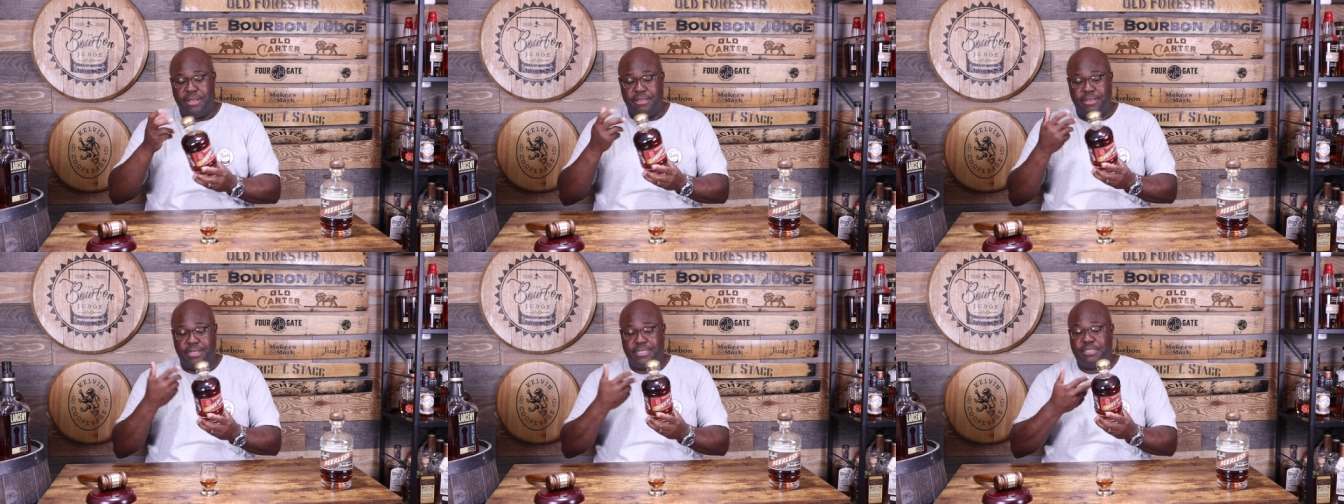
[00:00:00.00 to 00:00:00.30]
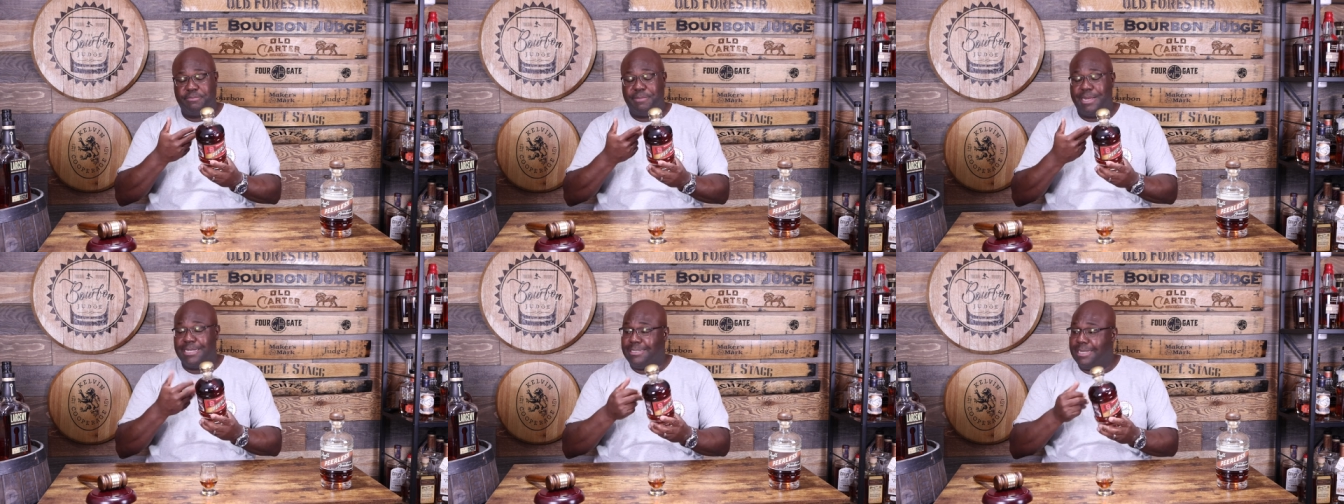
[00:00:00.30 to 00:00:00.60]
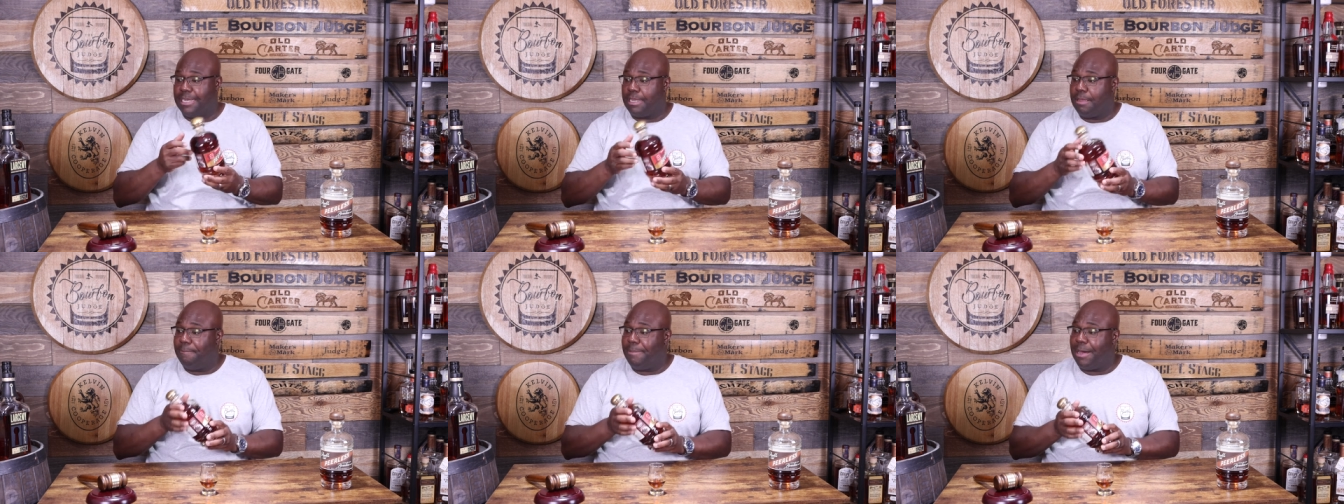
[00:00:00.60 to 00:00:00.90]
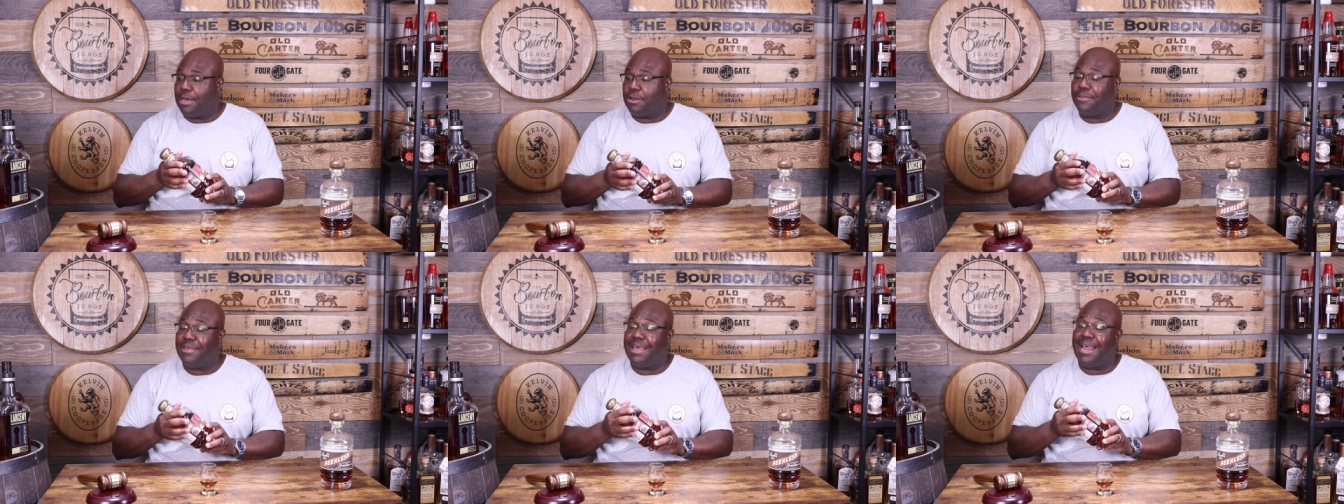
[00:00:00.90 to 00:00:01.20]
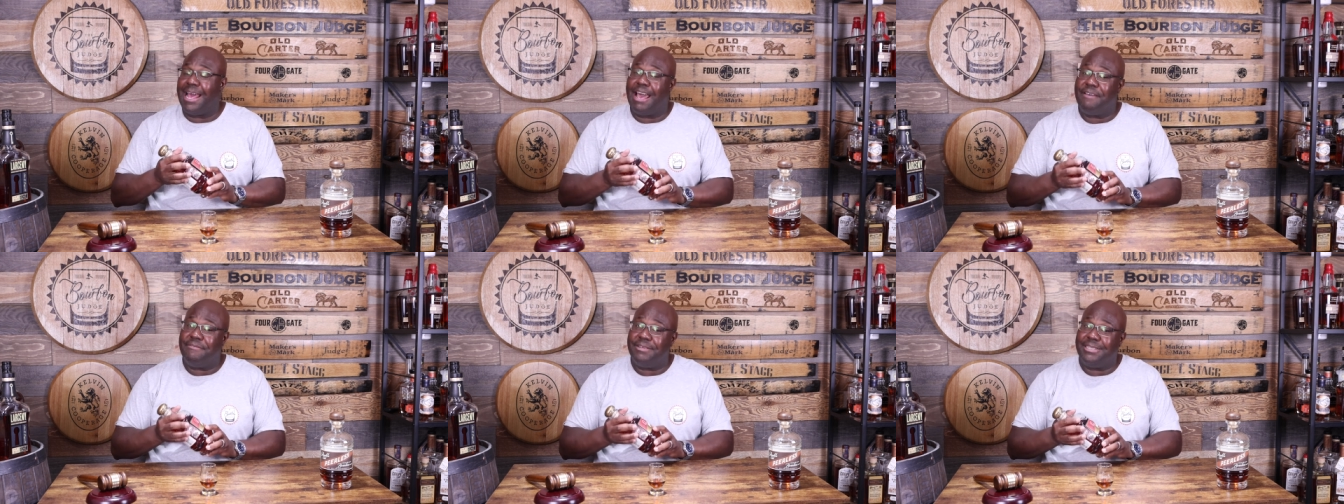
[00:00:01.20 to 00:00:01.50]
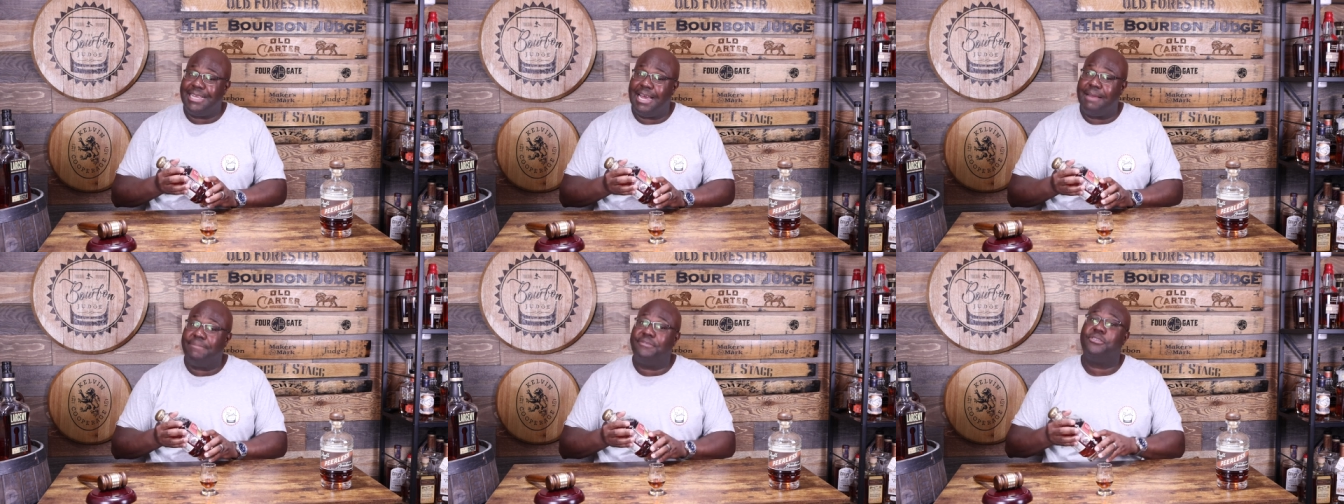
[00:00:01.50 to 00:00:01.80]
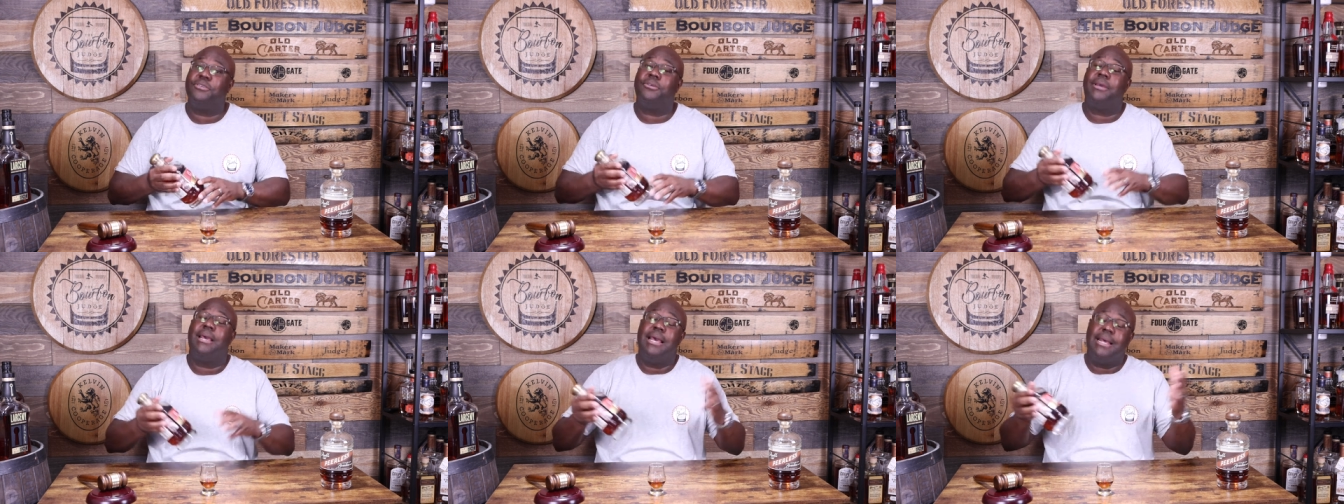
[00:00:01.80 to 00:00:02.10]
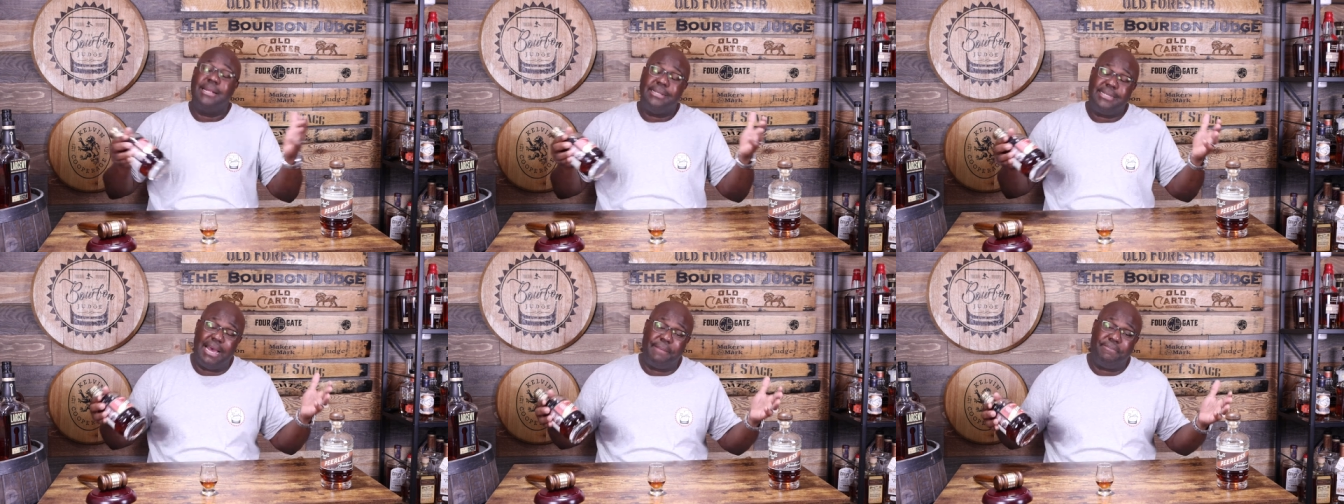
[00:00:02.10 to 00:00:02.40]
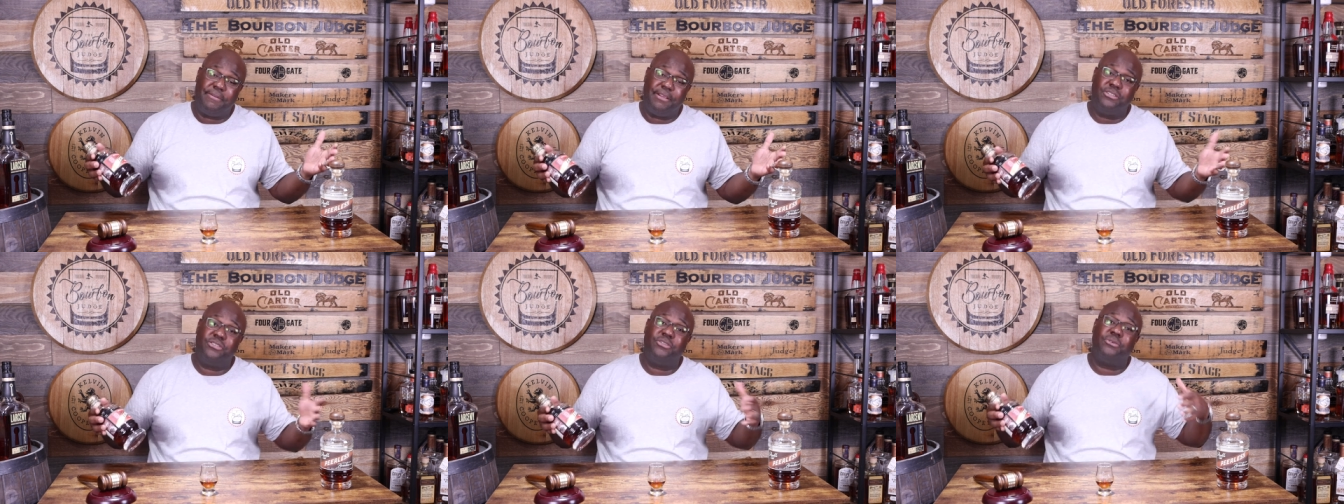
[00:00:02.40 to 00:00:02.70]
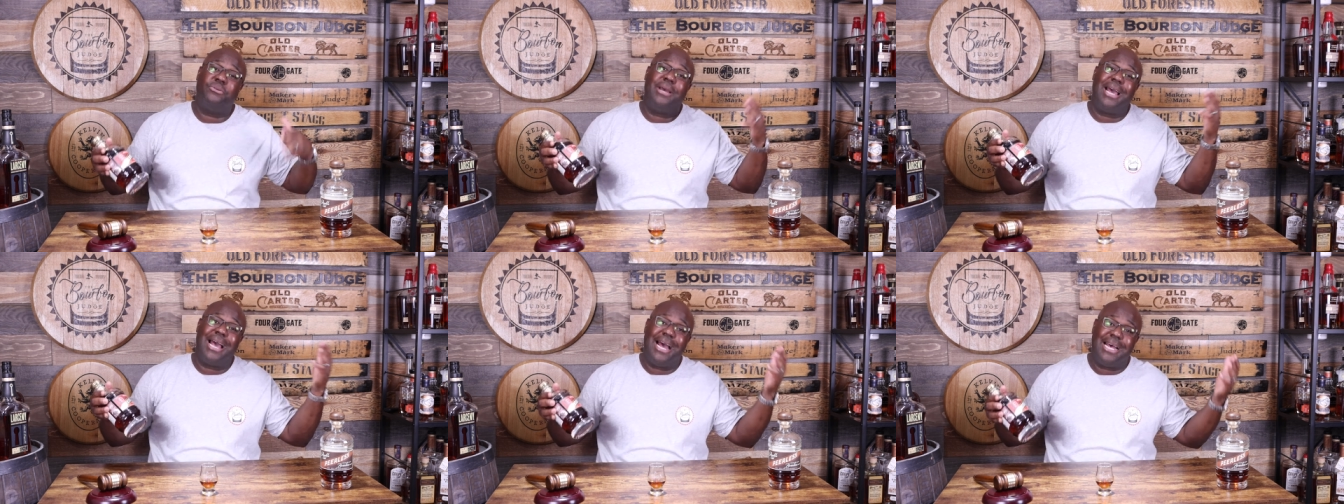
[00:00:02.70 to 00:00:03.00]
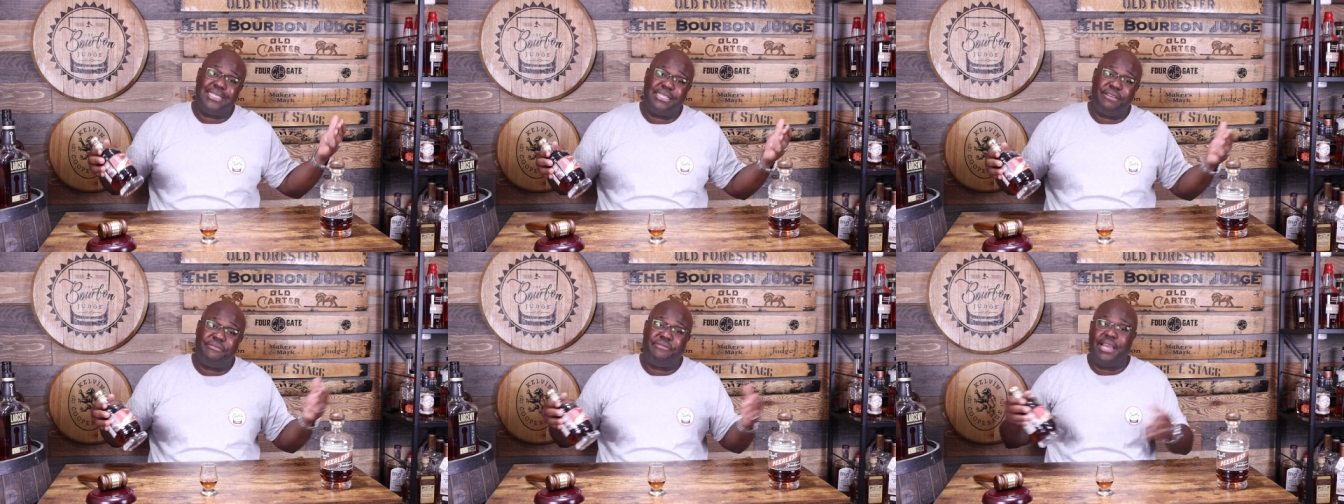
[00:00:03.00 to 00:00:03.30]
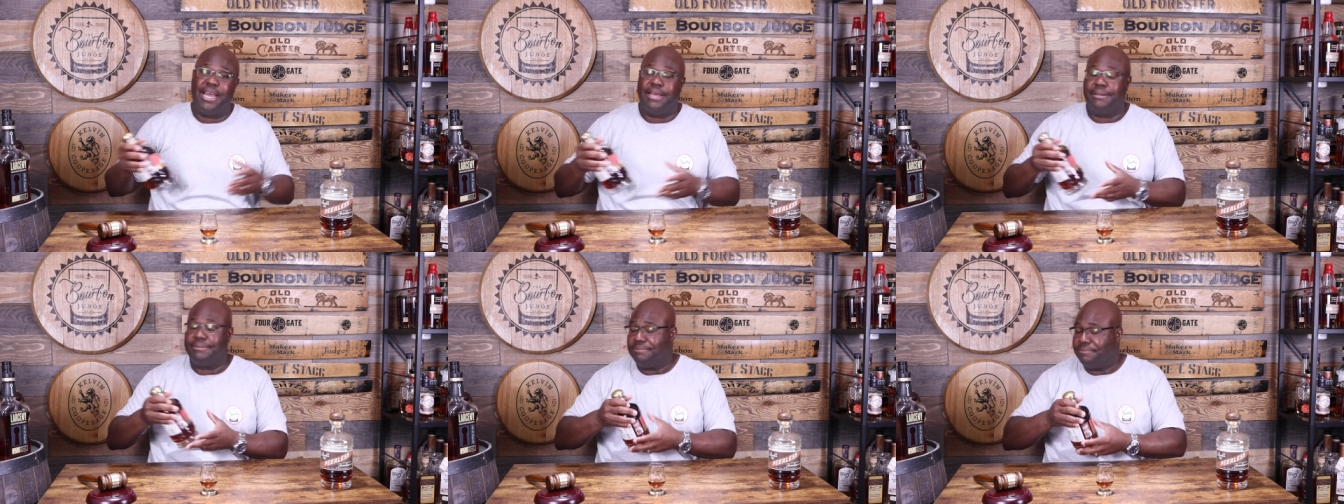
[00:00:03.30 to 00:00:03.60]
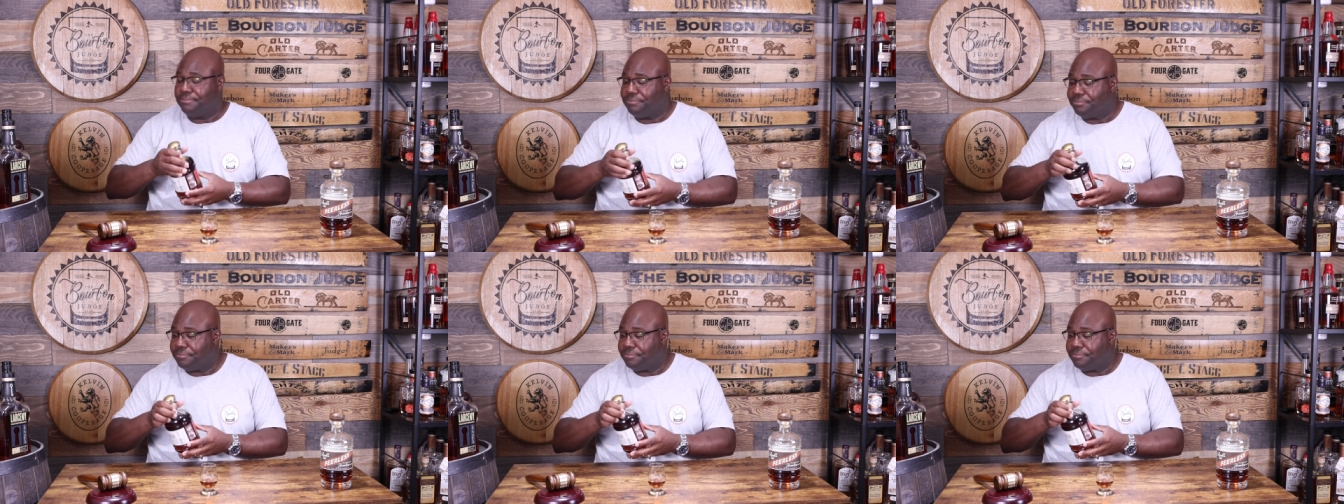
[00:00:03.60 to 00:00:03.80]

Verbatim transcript: This is my second bottle that I haven't tapped, to, tapped into as of yet.